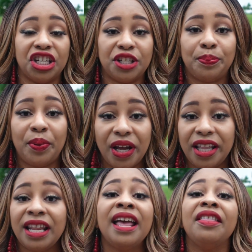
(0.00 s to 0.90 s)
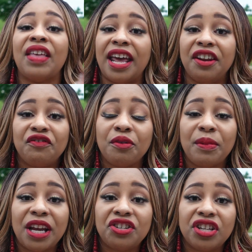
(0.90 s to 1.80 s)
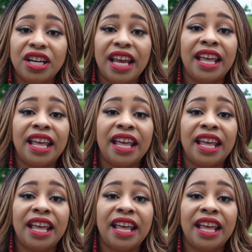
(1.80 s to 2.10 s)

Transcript: Just put that information